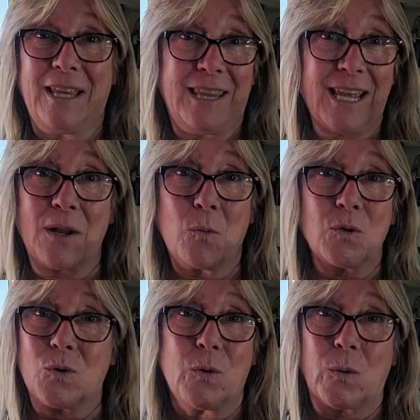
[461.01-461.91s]
That
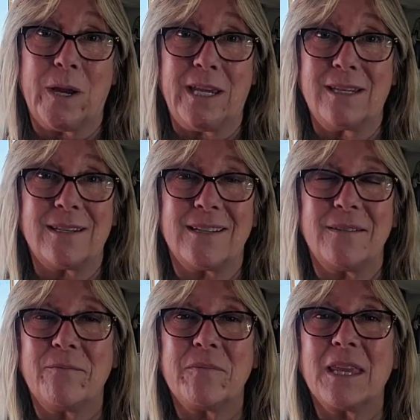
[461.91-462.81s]
was great.
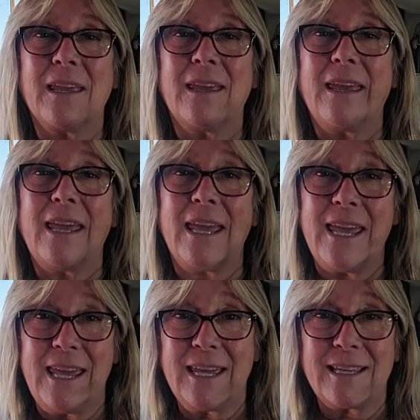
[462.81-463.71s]

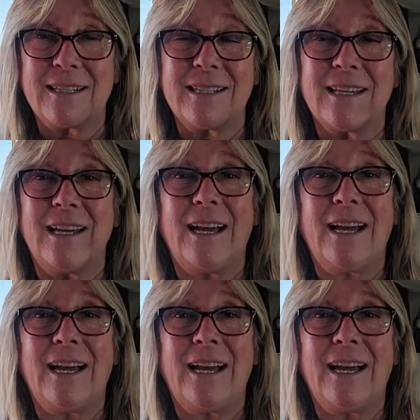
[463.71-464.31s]
And